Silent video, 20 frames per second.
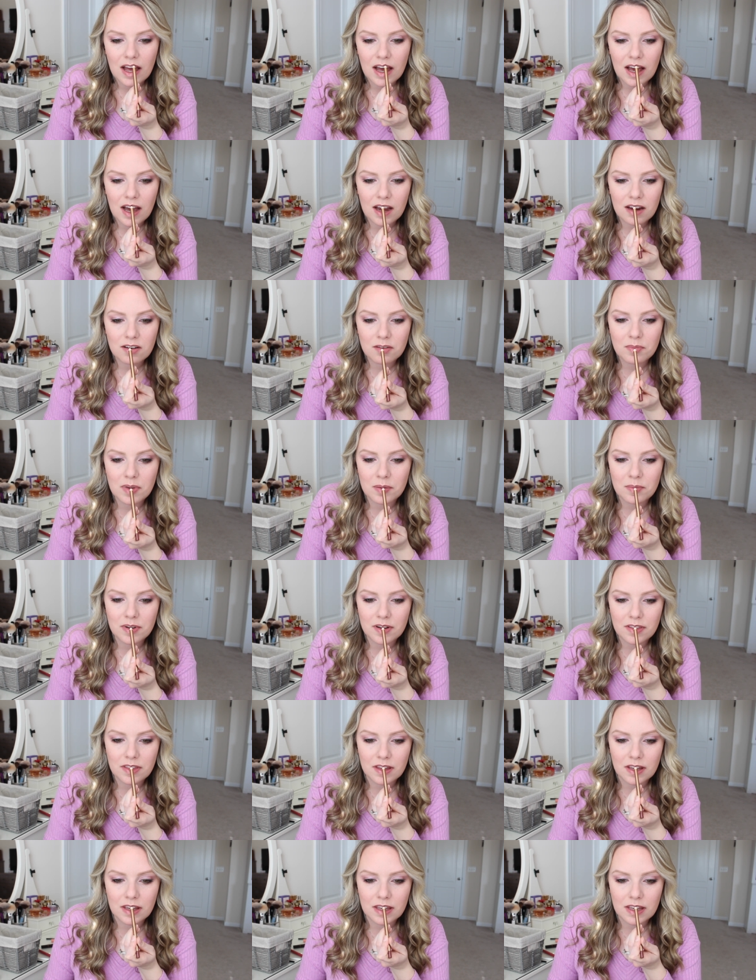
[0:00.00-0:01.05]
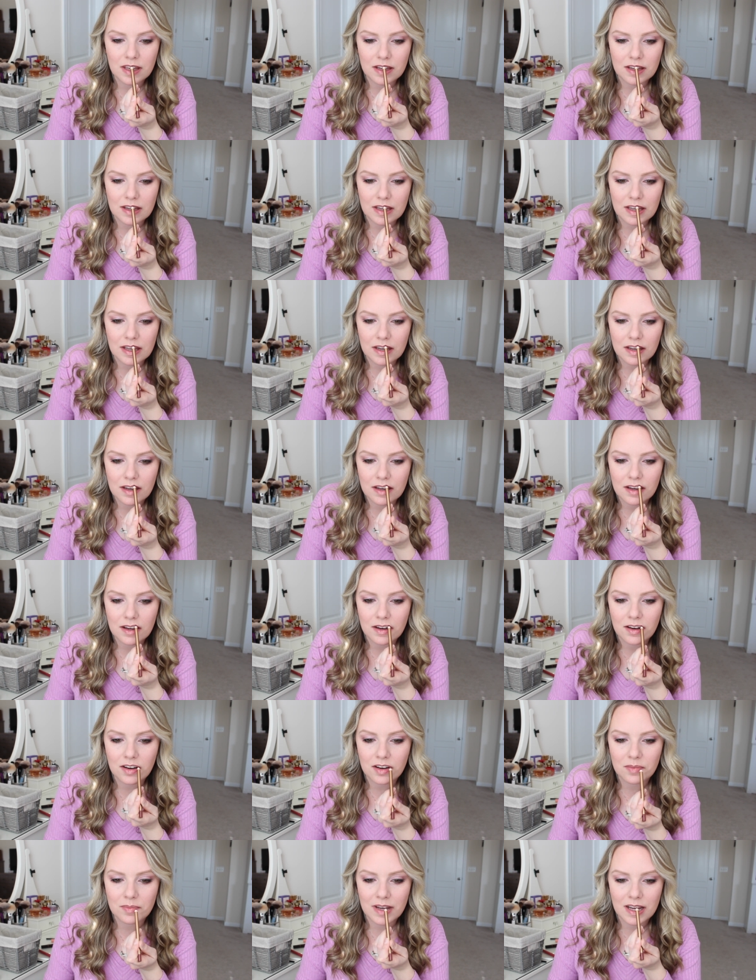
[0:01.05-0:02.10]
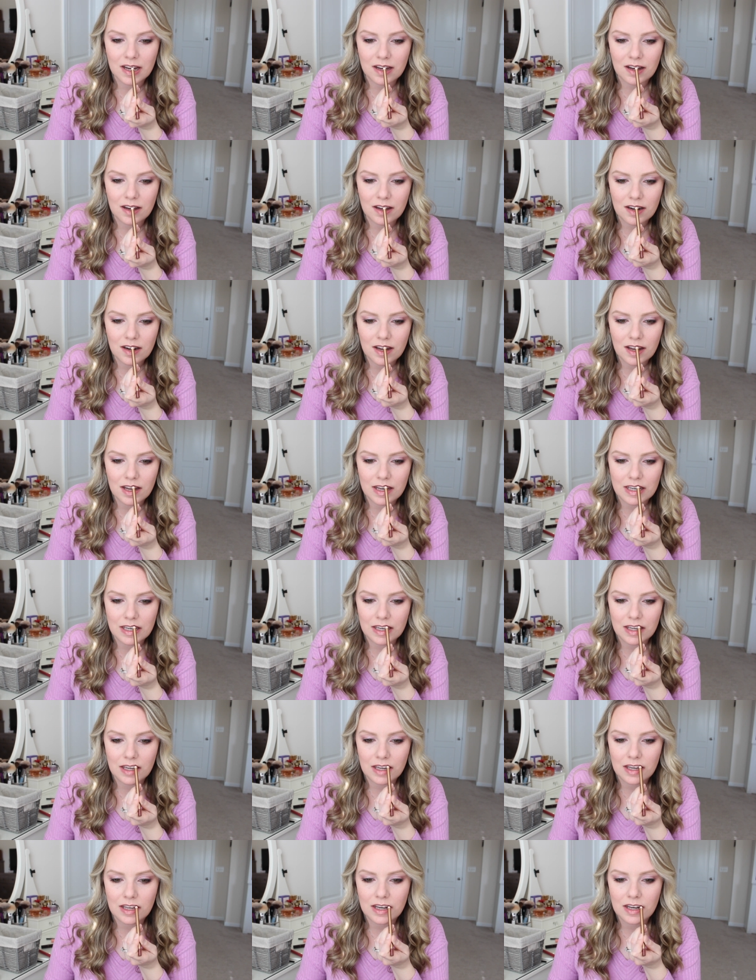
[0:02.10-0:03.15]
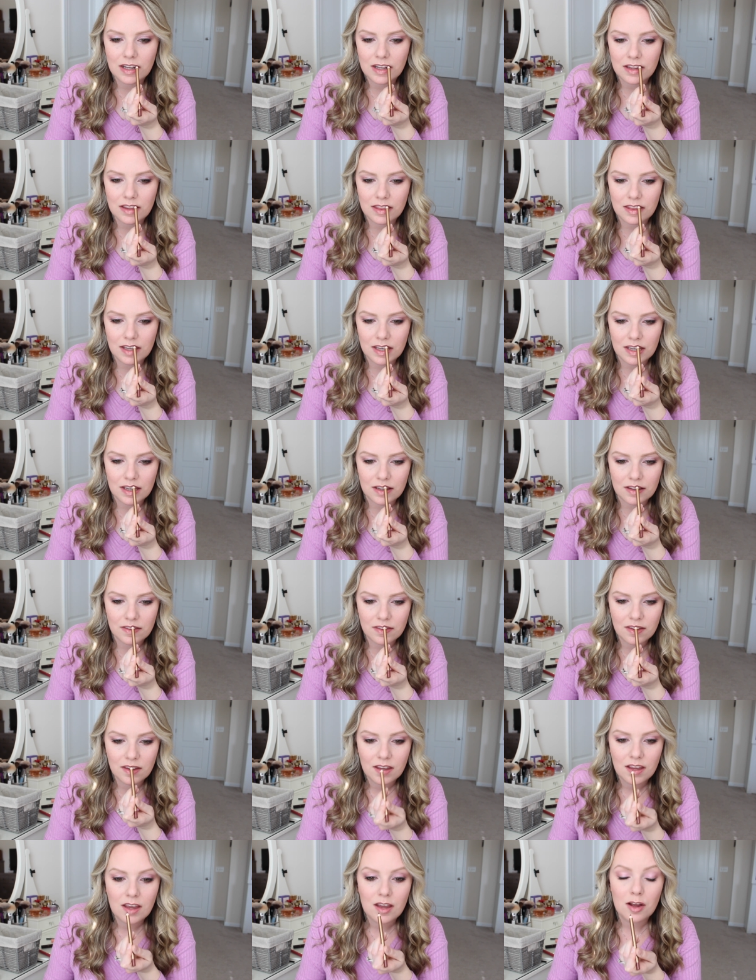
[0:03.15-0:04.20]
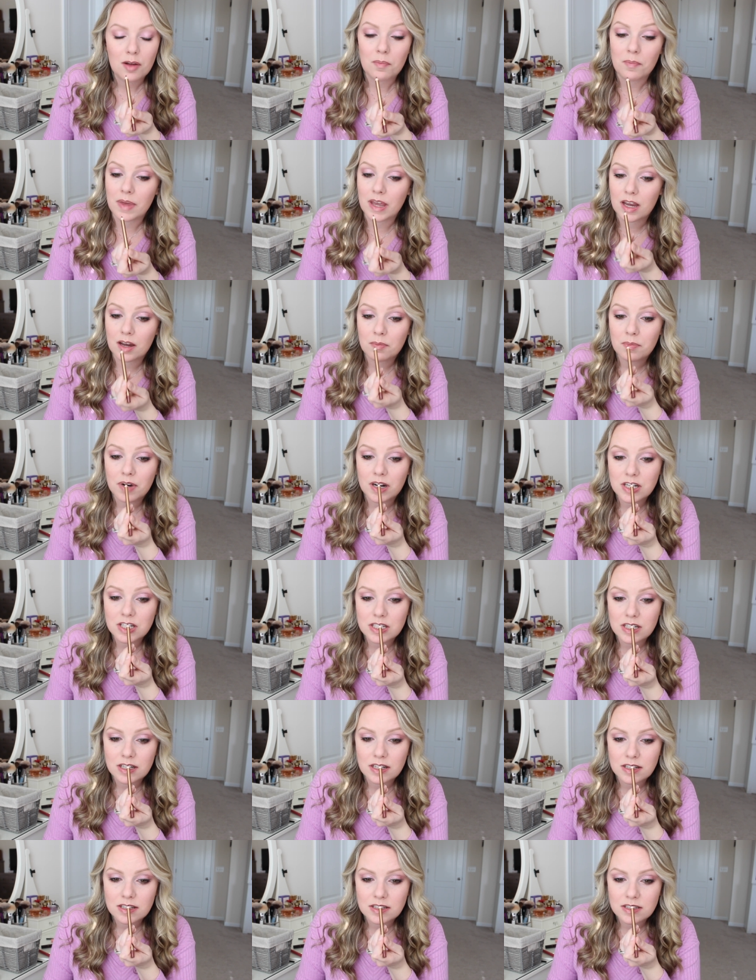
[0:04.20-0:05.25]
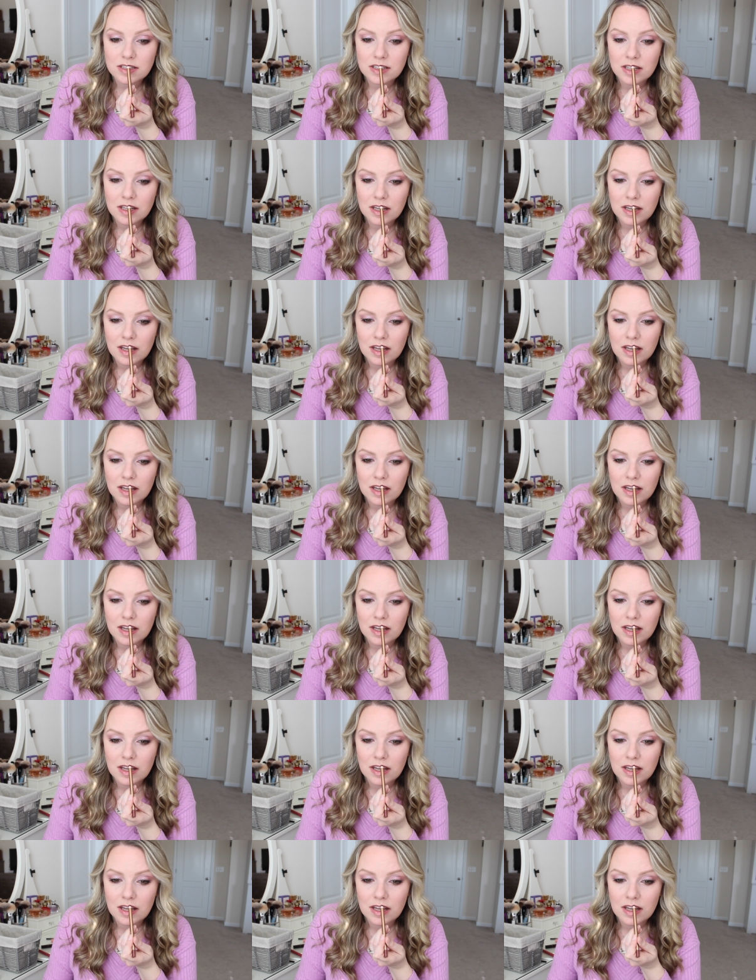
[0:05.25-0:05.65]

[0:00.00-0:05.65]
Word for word: I remember thinking like, oh my God, I need these makeup brushes.